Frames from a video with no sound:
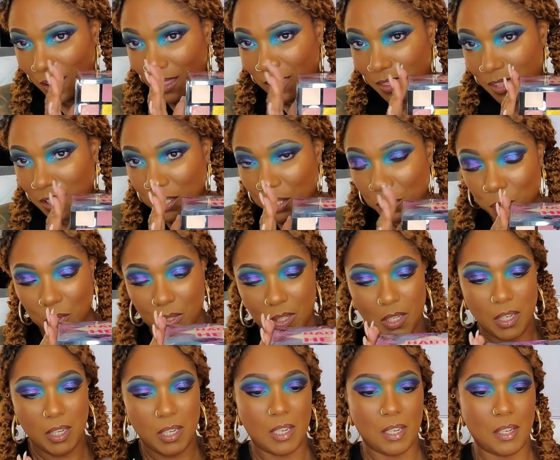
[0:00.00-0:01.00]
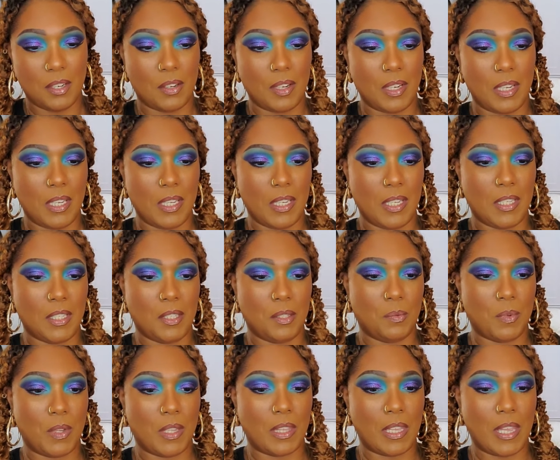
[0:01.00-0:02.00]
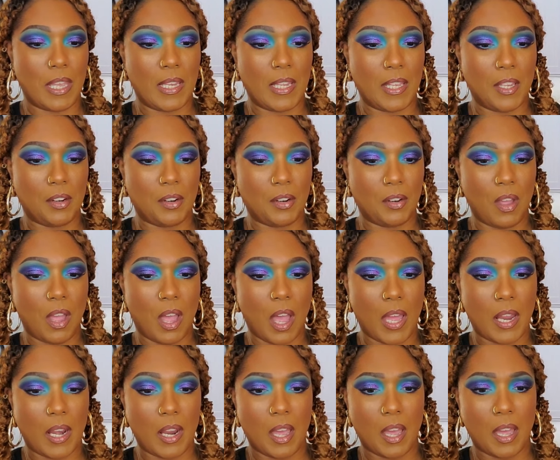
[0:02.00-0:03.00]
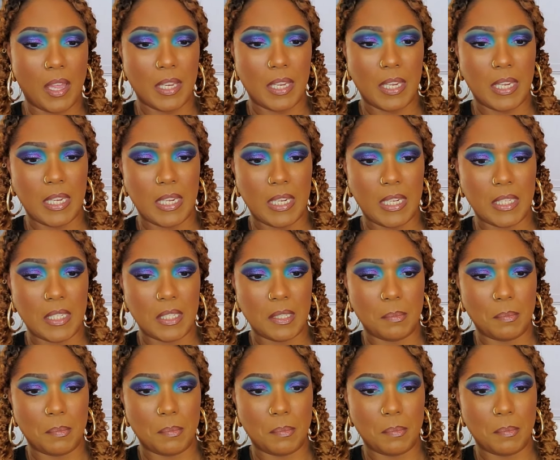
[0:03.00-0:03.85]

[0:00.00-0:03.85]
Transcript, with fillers: this one here is what the L A Girl Hot Hot Heat,